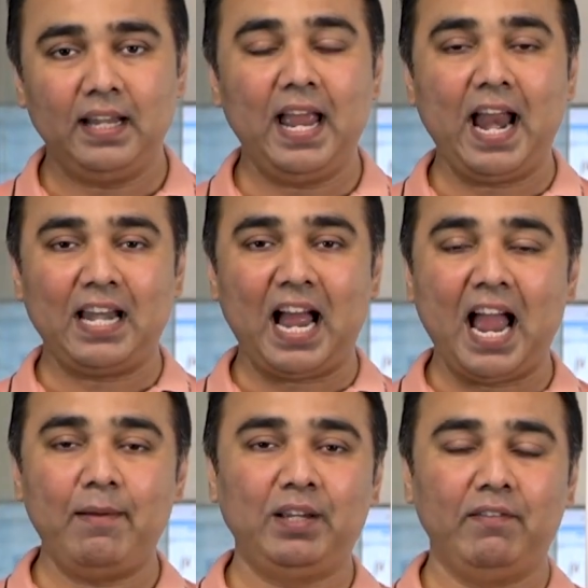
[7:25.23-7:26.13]
And
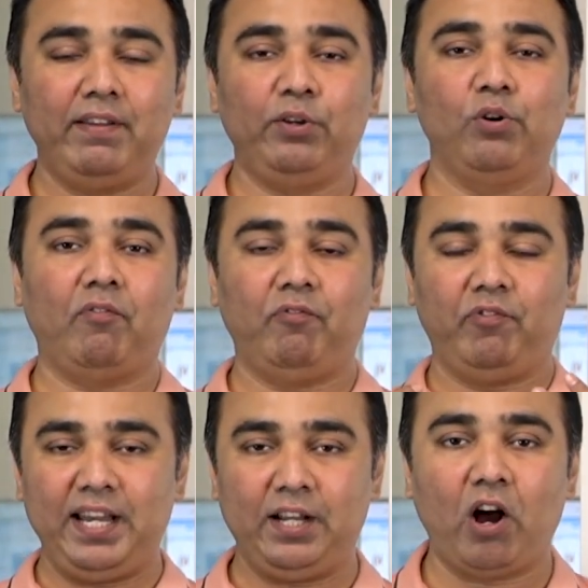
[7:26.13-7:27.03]
I'm giving you a
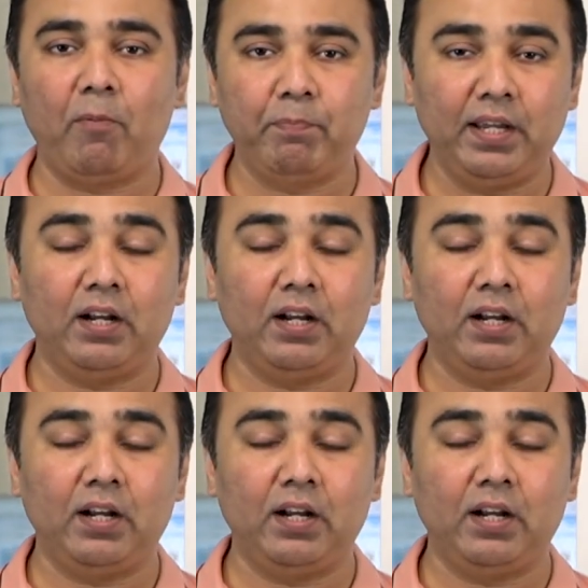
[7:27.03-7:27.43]
free copy,